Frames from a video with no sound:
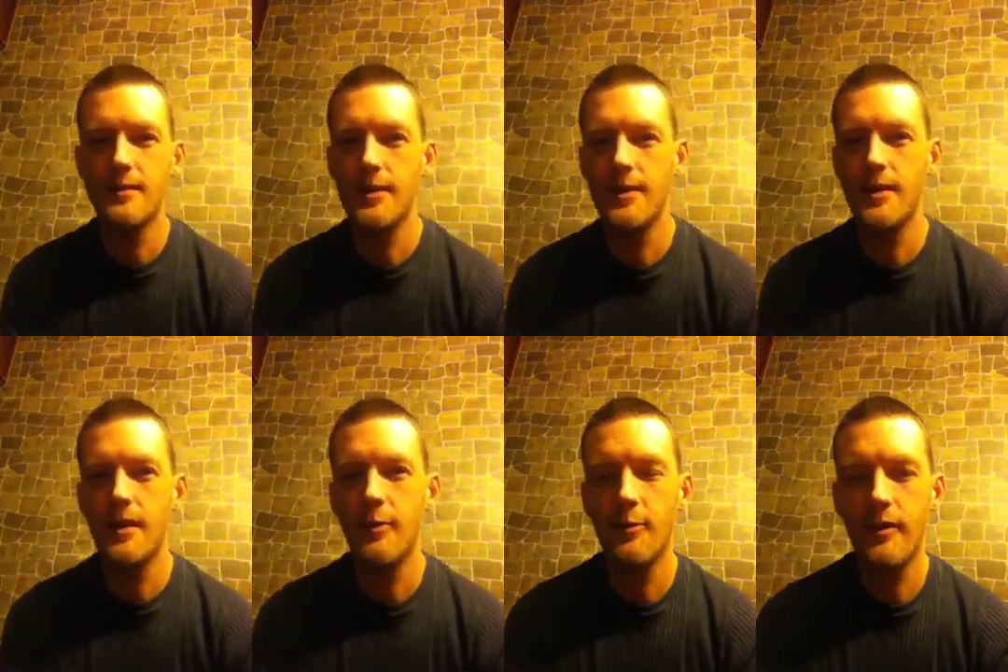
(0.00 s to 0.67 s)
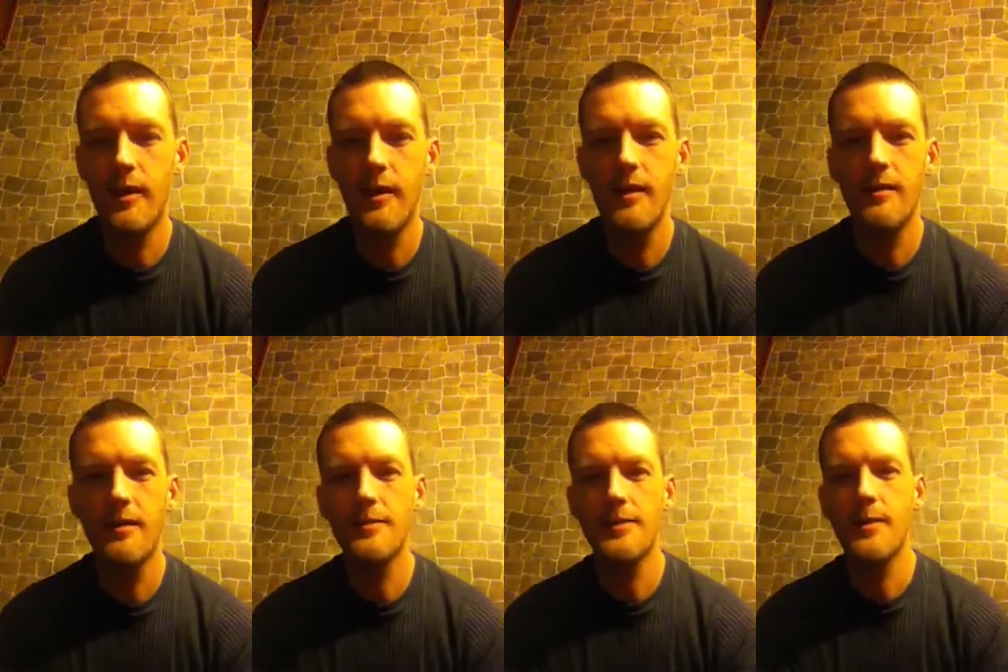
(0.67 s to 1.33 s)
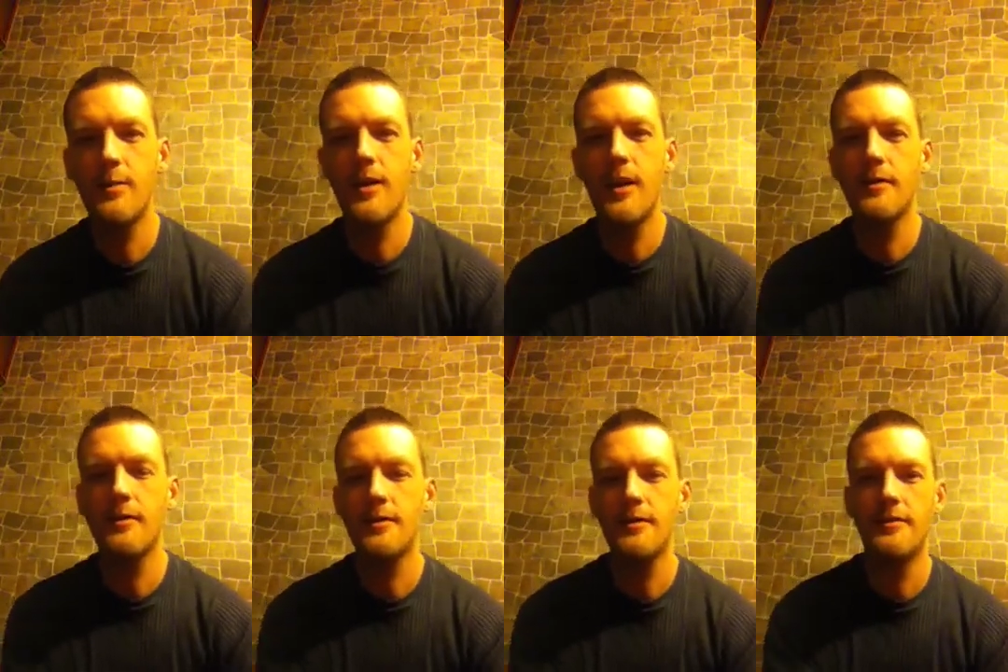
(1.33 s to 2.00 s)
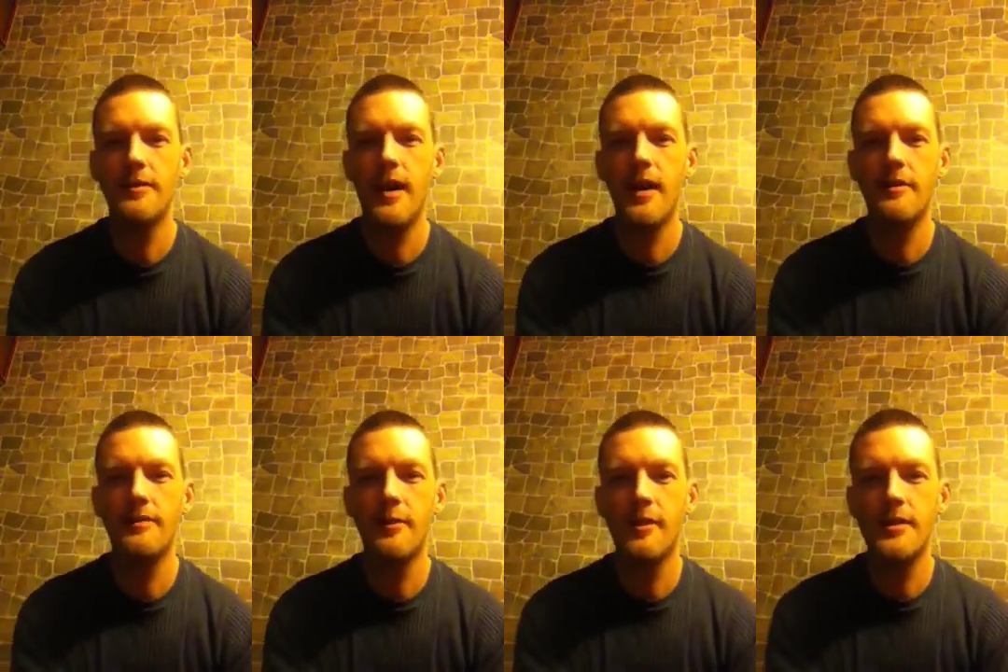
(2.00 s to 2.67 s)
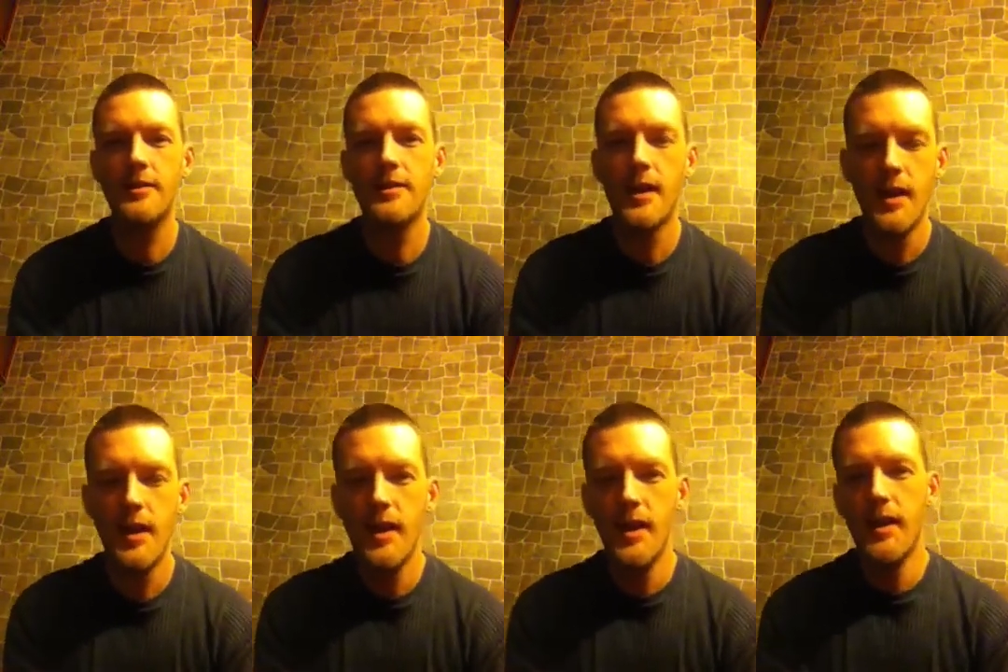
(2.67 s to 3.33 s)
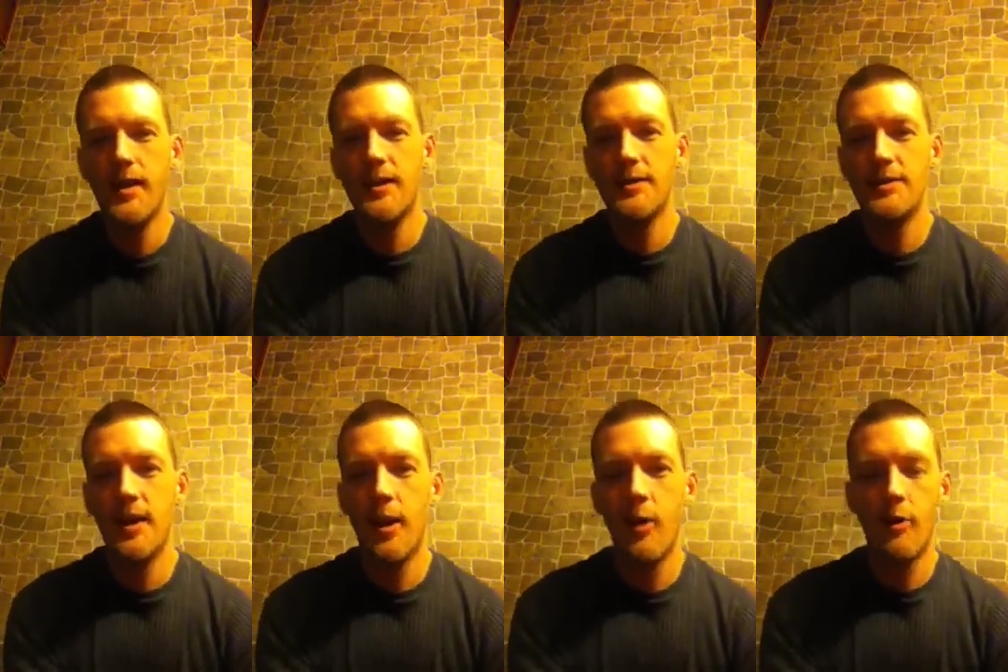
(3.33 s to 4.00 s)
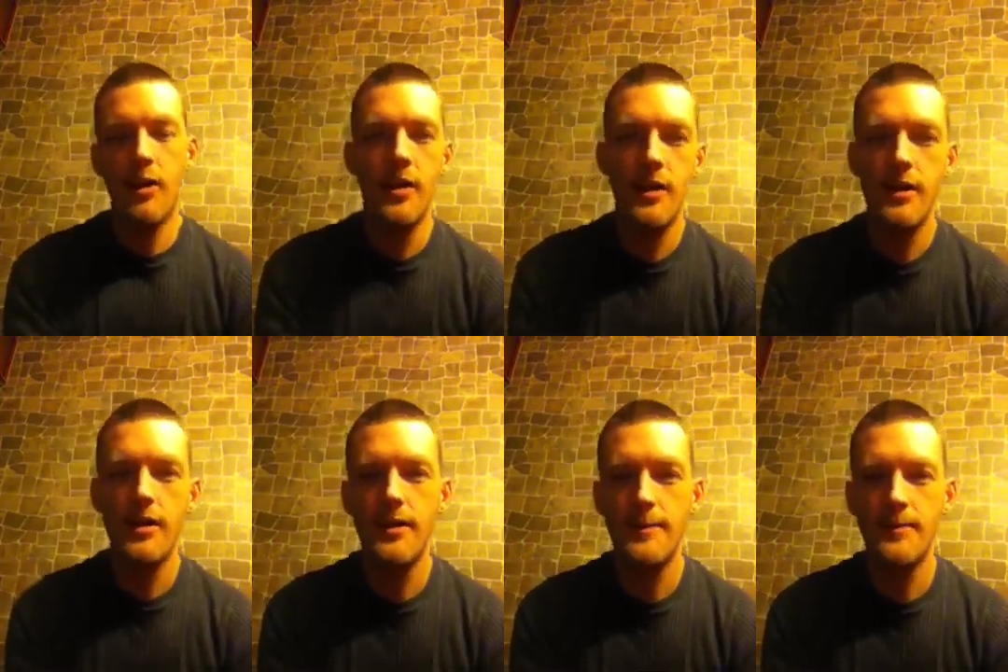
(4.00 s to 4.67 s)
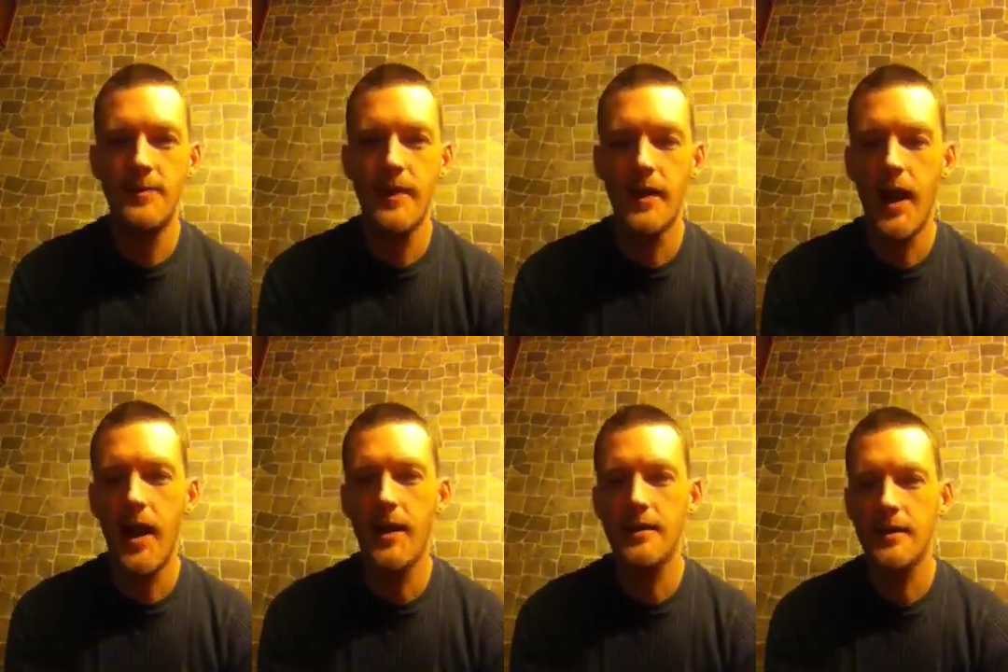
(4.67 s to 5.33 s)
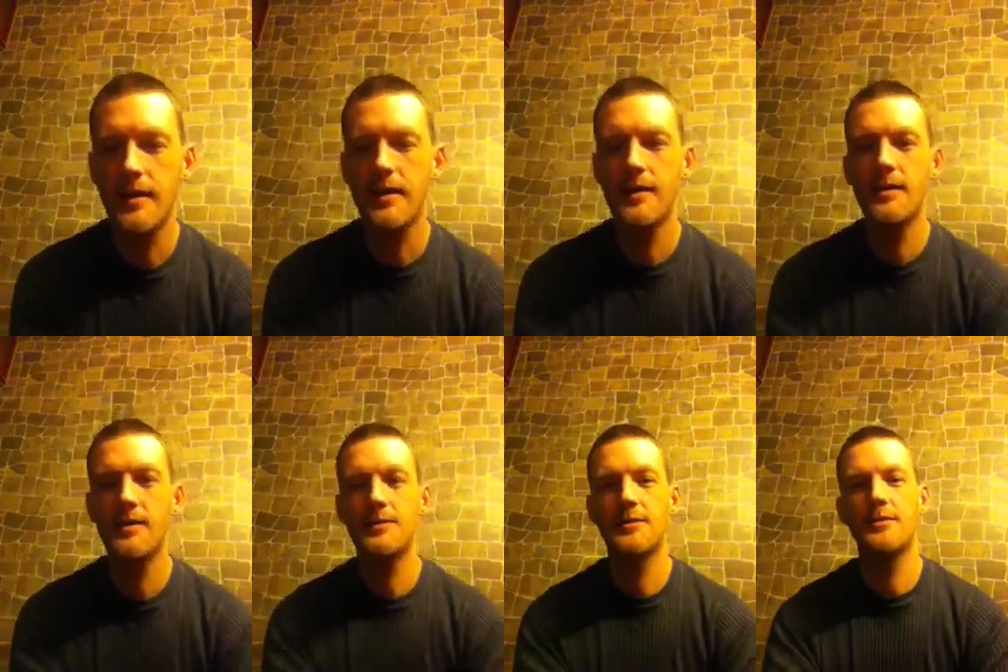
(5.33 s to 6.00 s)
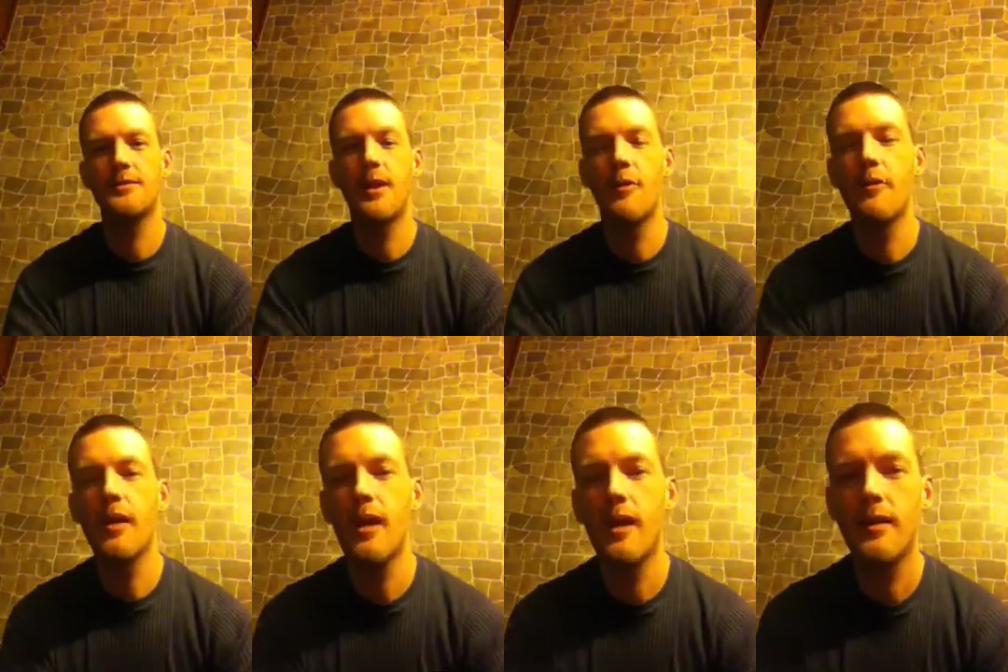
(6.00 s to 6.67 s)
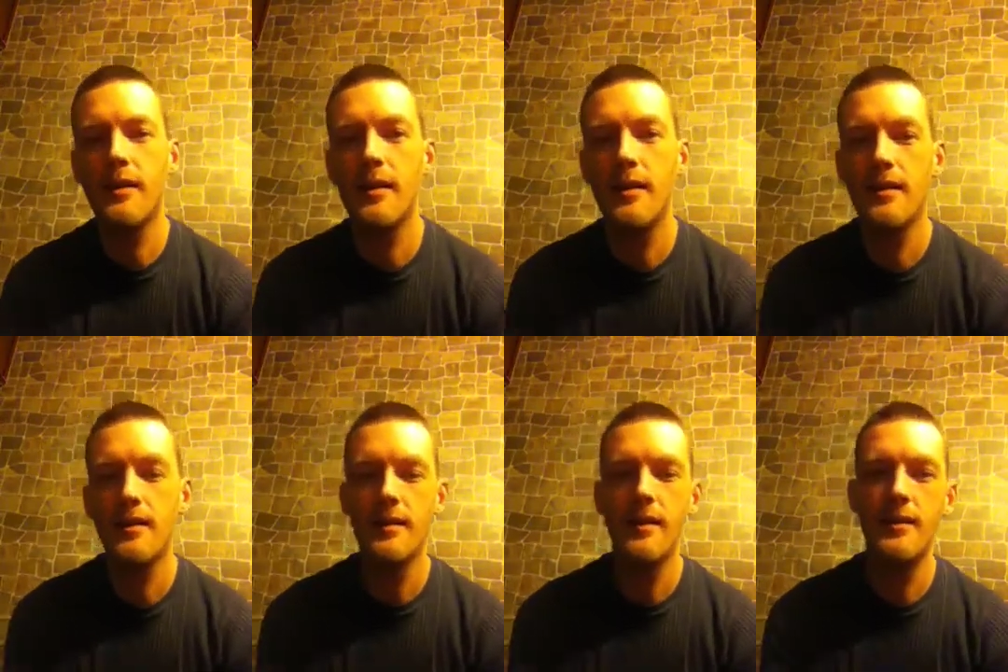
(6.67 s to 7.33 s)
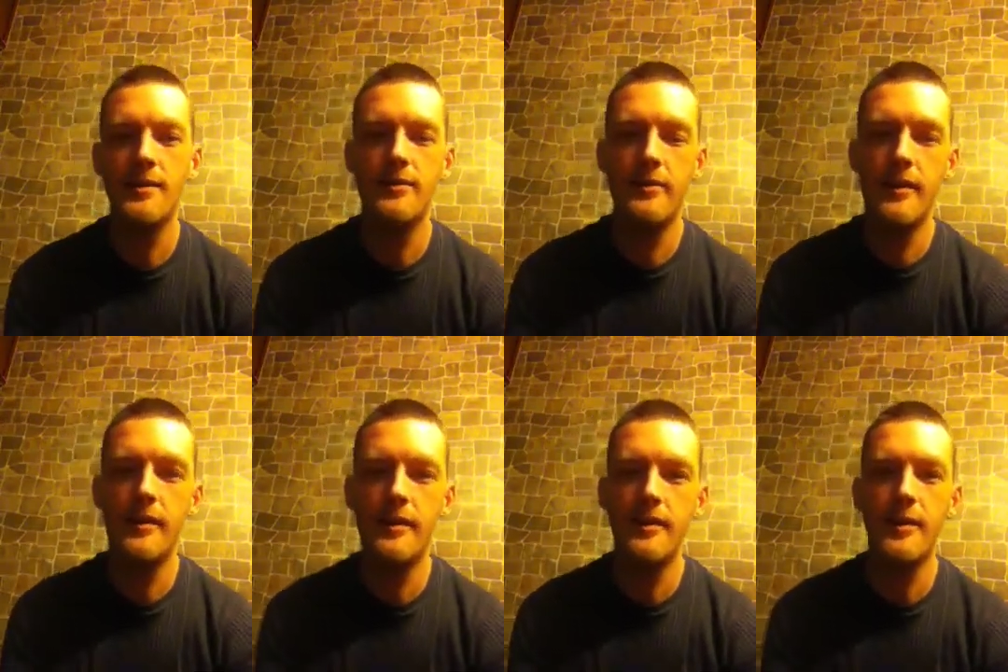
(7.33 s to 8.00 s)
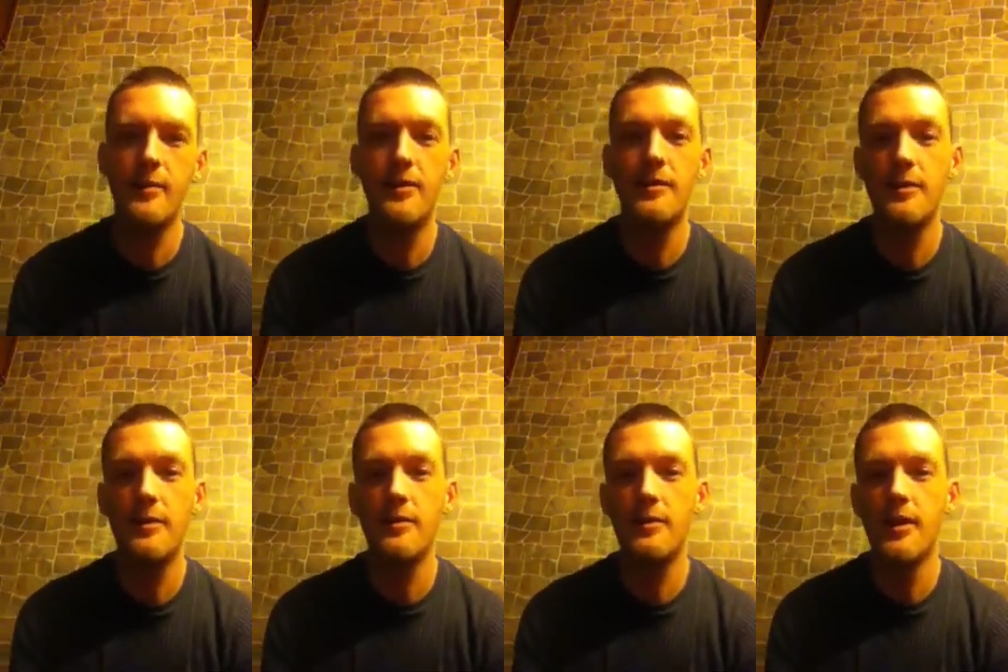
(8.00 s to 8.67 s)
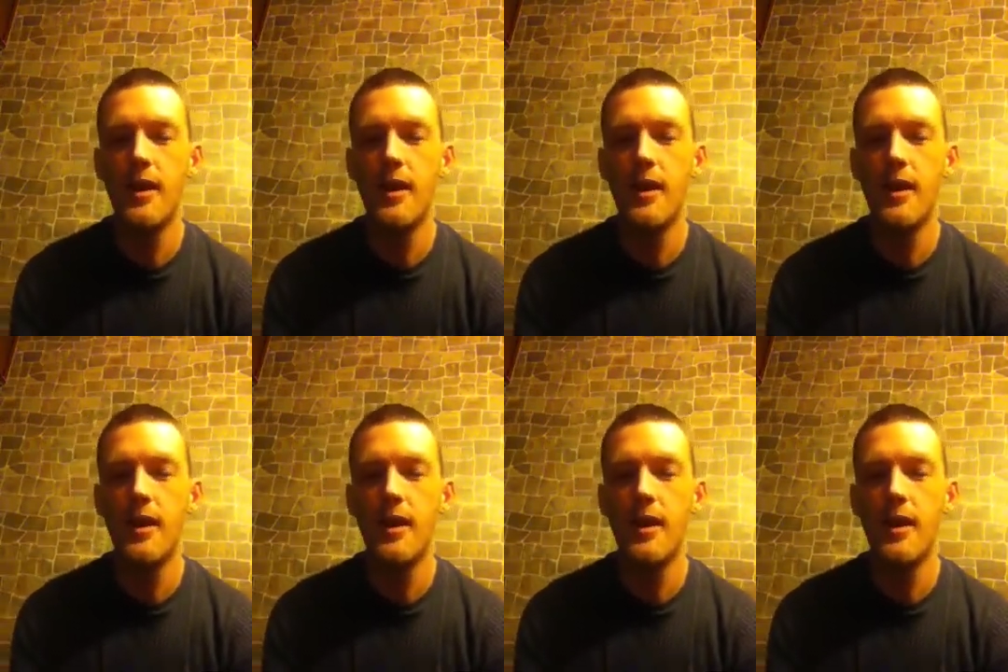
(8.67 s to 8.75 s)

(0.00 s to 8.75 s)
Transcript: We don't care as long as they put on a good fight for us. So, like this or don't like it, it's fucking up to you.